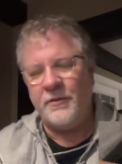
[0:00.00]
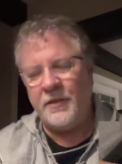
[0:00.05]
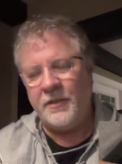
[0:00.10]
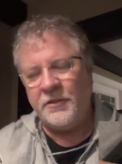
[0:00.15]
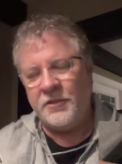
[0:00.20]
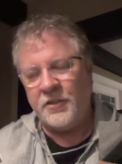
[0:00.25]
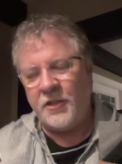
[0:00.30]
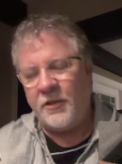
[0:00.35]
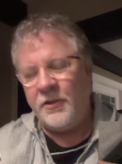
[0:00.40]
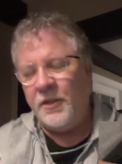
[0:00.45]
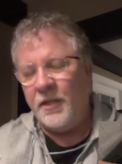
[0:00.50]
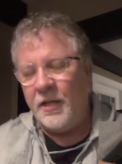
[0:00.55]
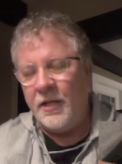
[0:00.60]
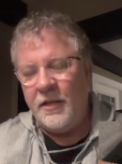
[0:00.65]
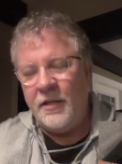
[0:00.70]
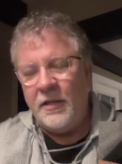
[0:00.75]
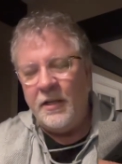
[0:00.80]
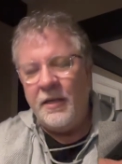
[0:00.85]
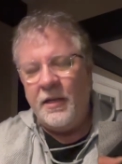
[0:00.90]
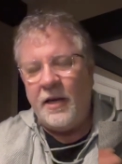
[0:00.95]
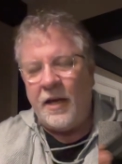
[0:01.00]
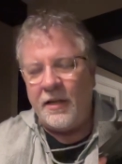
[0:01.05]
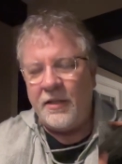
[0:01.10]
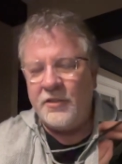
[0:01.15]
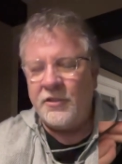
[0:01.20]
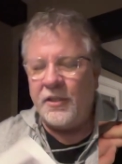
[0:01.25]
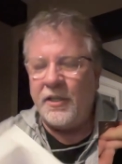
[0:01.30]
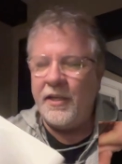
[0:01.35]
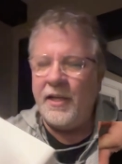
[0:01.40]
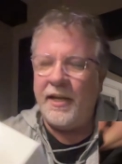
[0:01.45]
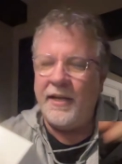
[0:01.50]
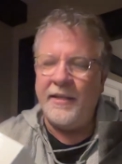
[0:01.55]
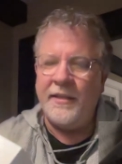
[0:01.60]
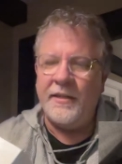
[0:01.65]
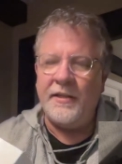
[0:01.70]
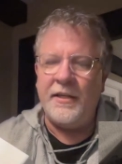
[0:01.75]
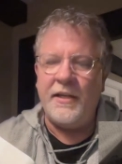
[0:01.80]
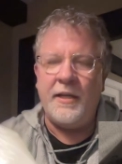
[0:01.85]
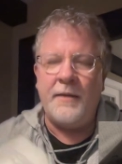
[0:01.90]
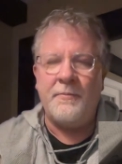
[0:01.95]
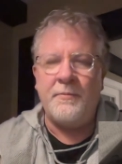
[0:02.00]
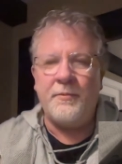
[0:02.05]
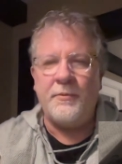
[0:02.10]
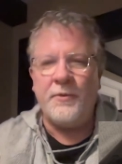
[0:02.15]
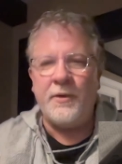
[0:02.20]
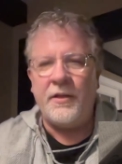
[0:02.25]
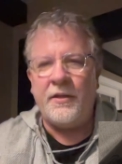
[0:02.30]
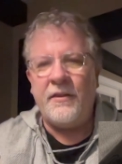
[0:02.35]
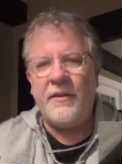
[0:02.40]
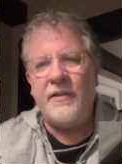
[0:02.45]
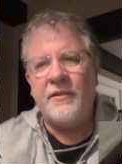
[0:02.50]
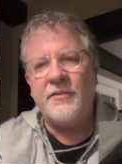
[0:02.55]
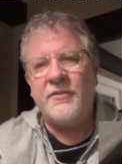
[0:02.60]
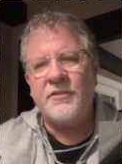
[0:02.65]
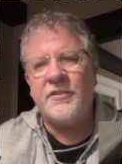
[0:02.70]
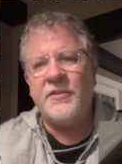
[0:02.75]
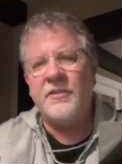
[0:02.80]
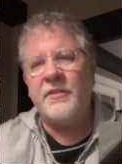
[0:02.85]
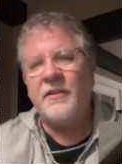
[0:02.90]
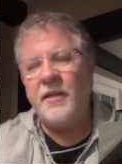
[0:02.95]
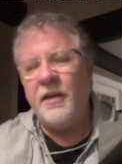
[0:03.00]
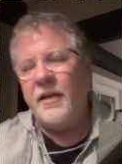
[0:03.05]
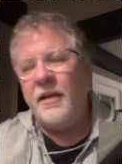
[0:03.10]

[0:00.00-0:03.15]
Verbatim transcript: And so honestly, I ended up with this,